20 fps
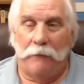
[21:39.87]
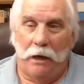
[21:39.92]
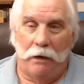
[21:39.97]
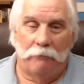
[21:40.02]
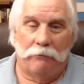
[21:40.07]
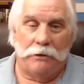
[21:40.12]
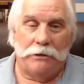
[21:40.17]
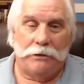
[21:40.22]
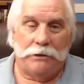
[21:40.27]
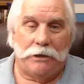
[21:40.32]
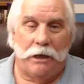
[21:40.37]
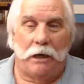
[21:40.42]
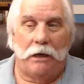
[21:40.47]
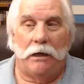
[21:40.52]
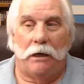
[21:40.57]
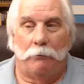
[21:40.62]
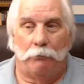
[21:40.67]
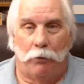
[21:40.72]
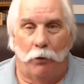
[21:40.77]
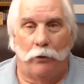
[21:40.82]
Every
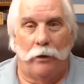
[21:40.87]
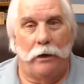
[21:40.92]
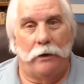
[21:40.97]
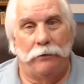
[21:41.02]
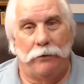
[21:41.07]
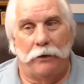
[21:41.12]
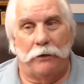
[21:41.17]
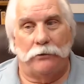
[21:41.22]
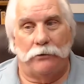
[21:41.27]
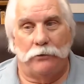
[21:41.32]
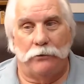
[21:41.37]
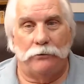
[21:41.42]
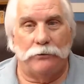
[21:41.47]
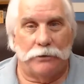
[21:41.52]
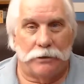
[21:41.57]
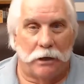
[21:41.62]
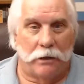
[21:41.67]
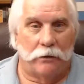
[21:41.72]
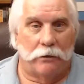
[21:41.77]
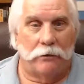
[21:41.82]
state appointed their 2
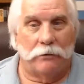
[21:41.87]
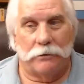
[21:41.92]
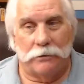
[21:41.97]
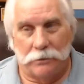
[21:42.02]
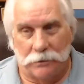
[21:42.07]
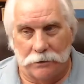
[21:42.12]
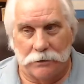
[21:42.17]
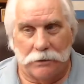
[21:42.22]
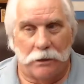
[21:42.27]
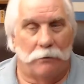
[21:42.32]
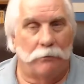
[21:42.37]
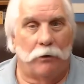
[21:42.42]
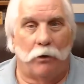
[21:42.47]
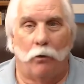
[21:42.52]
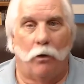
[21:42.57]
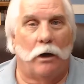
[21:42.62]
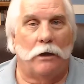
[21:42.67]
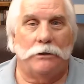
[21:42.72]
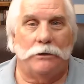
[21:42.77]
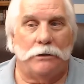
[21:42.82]
senators and sent them
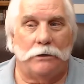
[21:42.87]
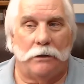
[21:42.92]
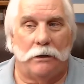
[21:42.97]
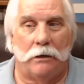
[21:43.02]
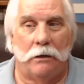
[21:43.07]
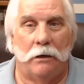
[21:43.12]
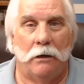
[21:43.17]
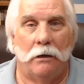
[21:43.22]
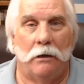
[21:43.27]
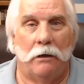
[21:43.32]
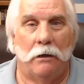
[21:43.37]
to Washington